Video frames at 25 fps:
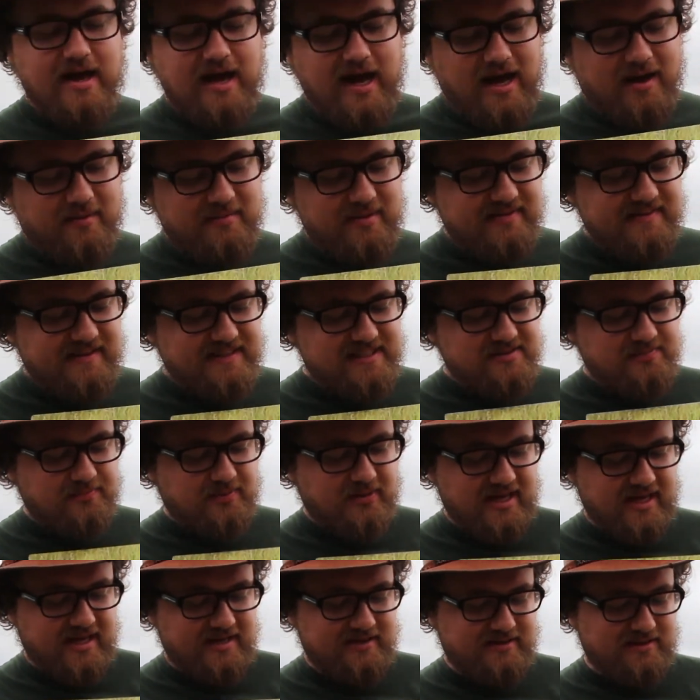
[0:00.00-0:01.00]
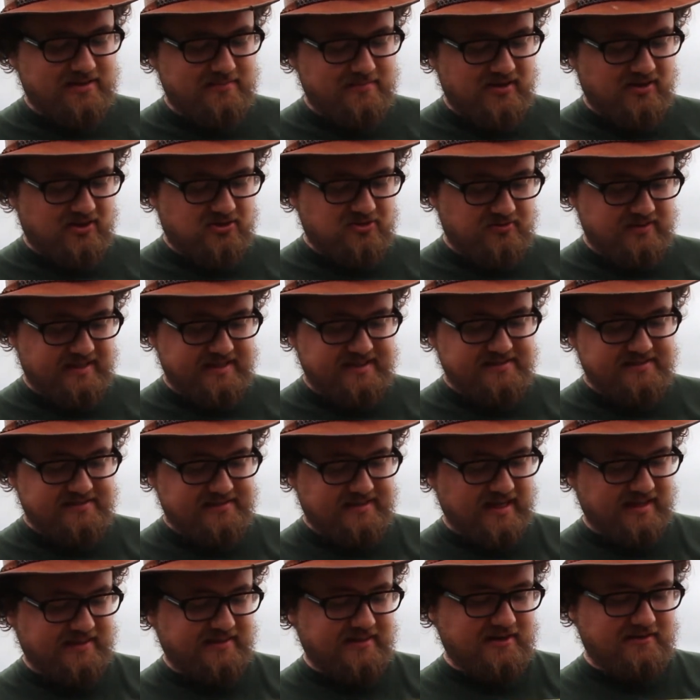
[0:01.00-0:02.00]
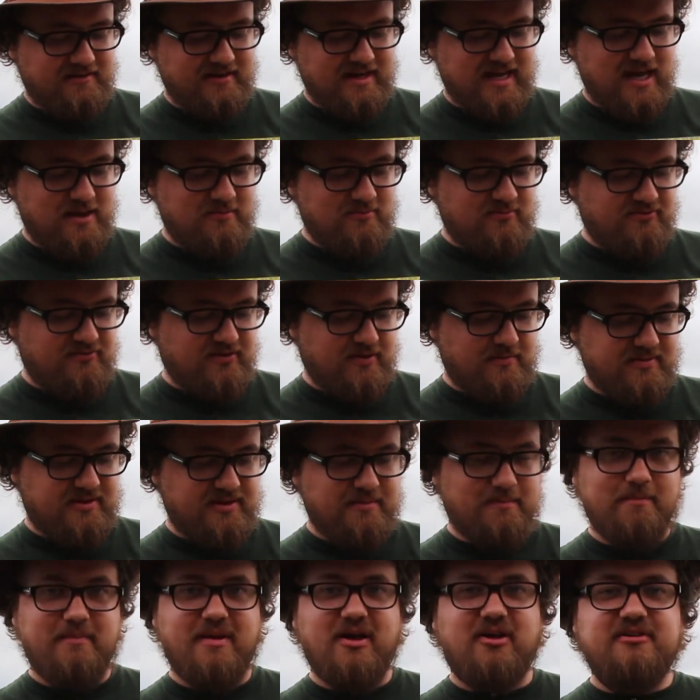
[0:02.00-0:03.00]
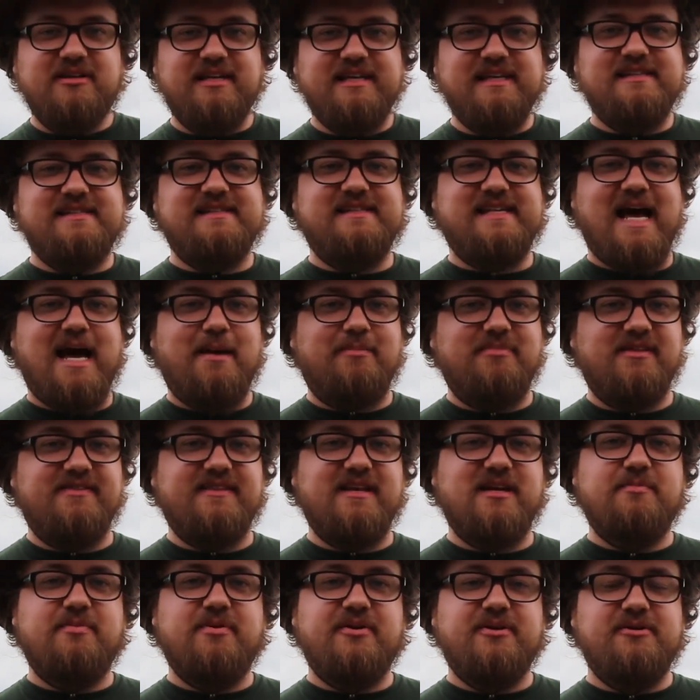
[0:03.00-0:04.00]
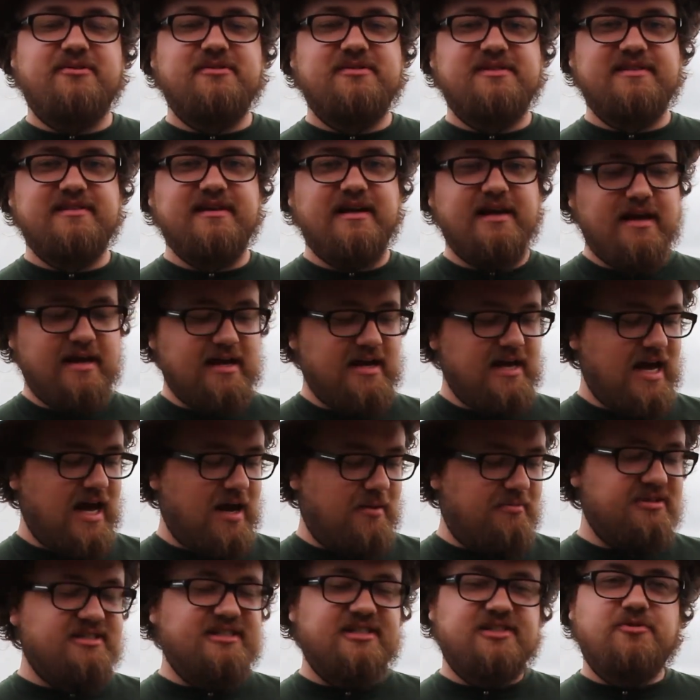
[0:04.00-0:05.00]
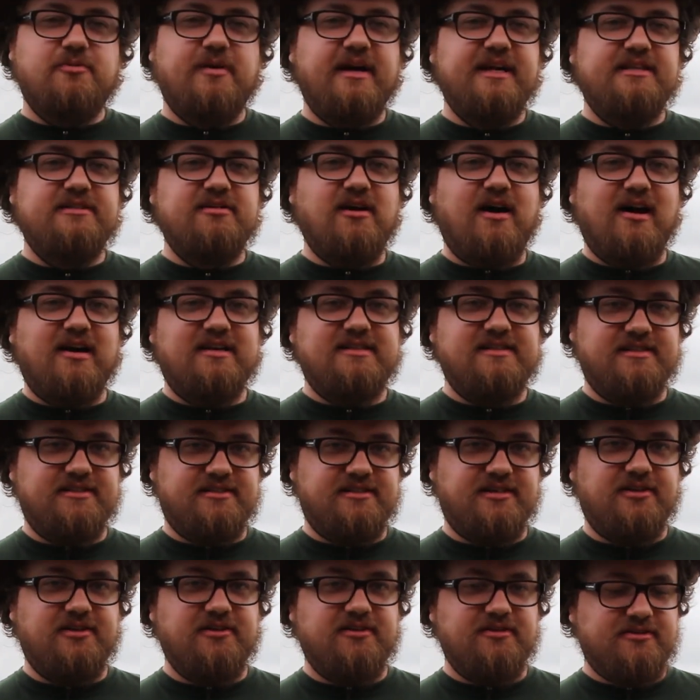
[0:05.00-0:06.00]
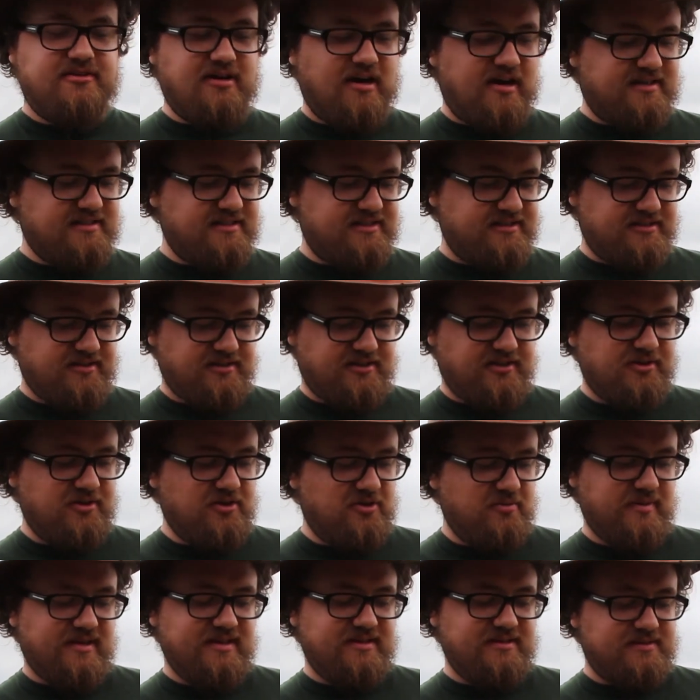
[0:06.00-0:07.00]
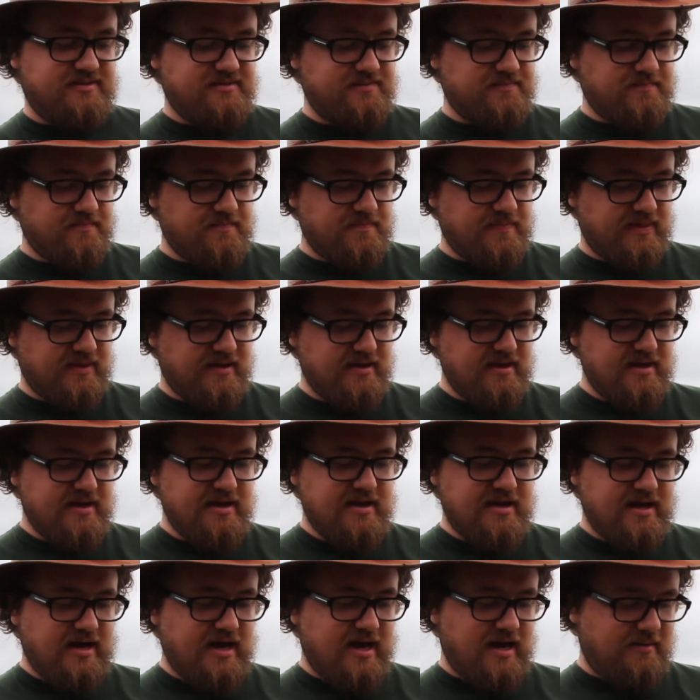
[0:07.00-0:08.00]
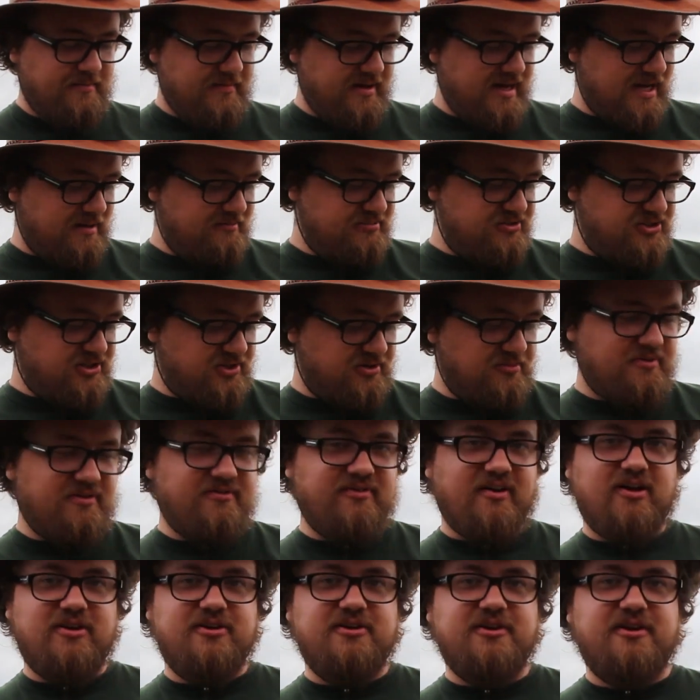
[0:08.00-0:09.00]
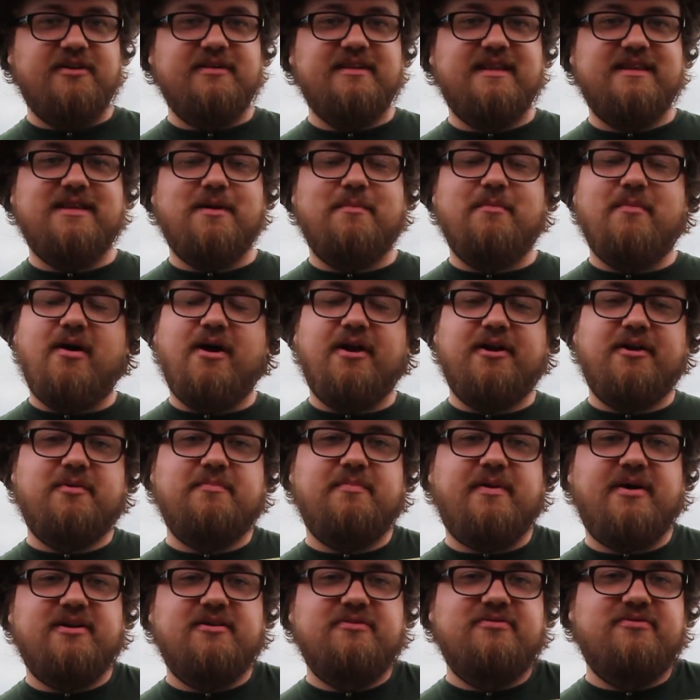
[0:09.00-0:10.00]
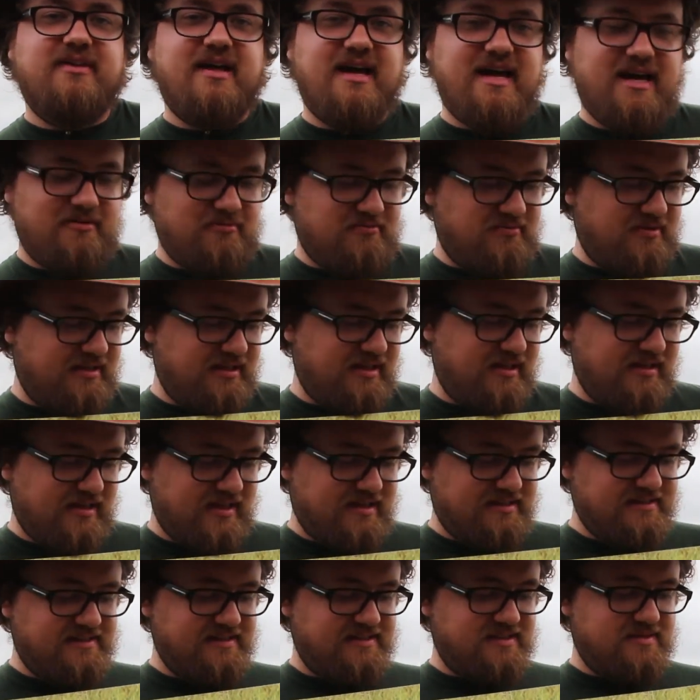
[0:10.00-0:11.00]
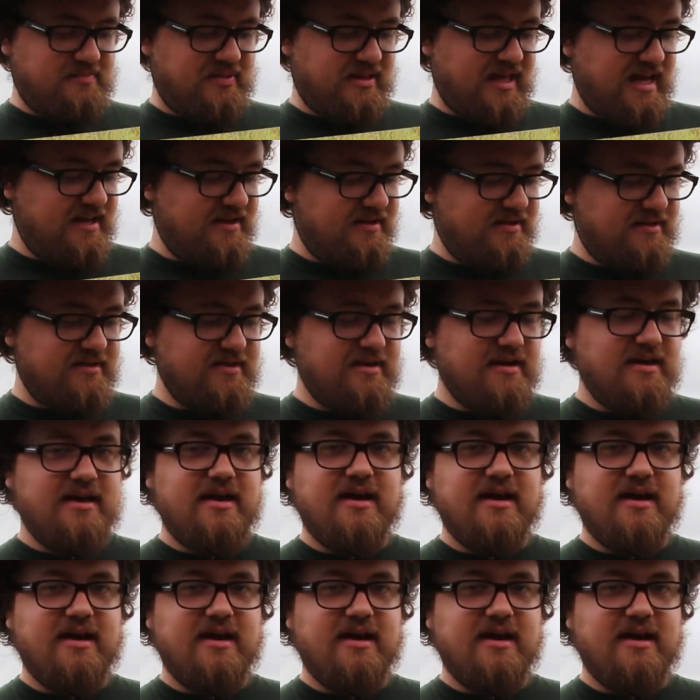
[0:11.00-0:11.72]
And this plant, the milkweeds, get their name from the milky sap that they produce, which is quite toxic to humans. And I'm sure we've all heard that the monarch butterfly really likes this plant.